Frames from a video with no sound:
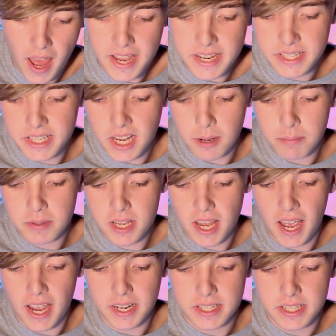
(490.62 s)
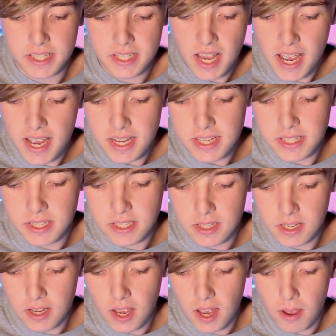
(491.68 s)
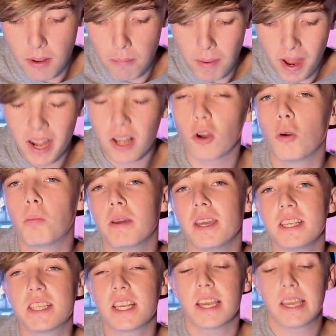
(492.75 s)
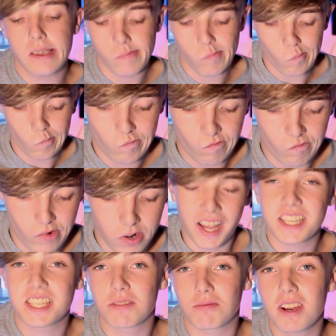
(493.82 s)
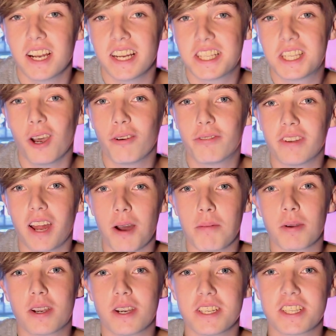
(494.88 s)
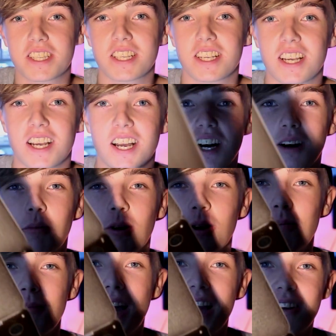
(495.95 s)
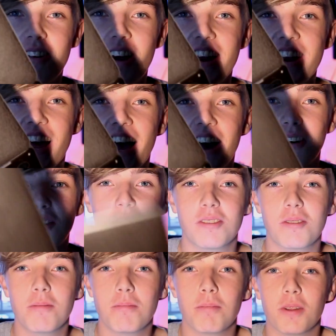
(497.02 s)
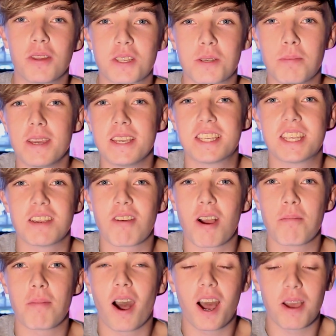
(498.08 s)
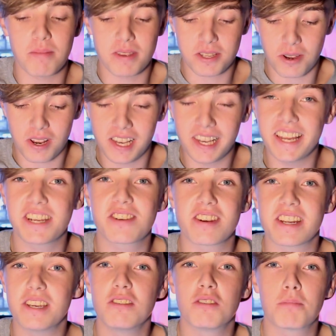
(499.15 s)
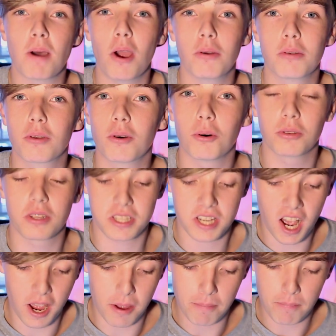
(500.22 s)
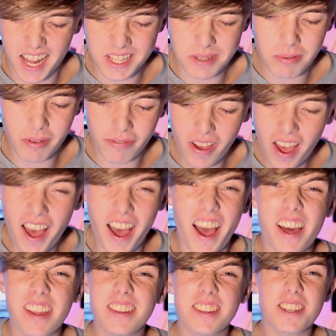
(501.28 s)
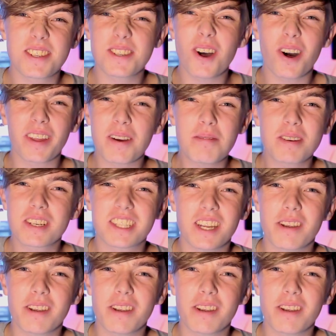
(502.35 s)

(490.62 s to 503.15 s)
ASAB Tech says, Mac or PC? That's really tough now because I'm on a Mac right now, but there's a PC right behind me, so I literally use both all the time. And to be fair, there's not that much